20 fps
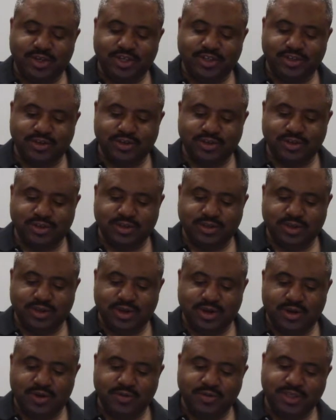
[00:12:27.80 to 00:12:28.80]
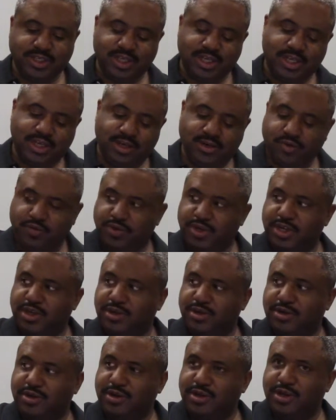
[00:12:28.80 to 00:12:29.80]
creatures was in the
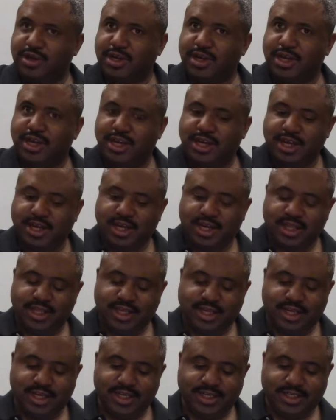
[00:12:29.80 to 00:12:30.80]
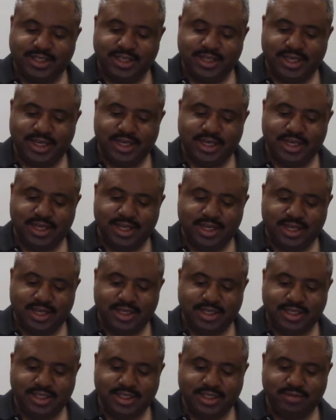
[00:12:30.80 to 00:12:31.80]
wheel, and then they said
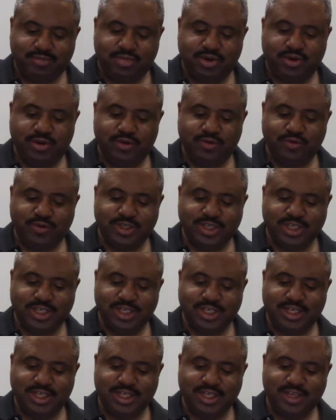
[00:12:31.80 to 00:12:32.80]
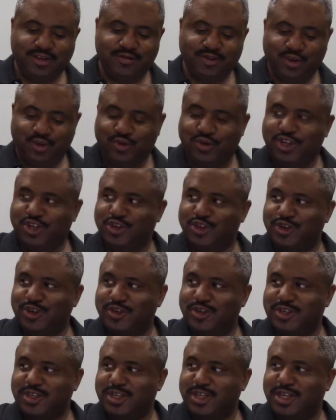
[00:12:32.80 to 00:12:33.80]
the spirit was in the living
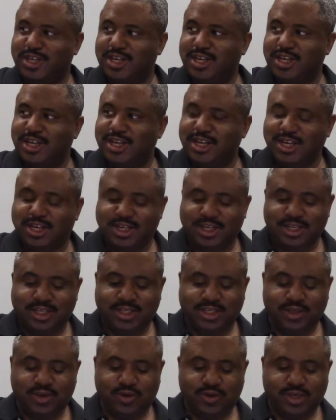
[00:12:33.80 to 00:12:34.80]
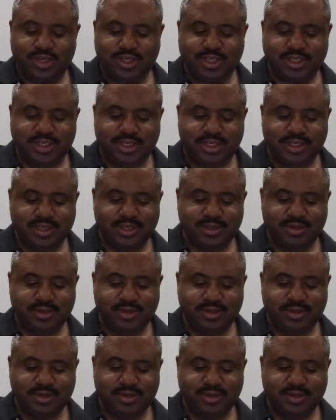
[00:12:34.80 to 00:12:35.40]
creatures. So it's,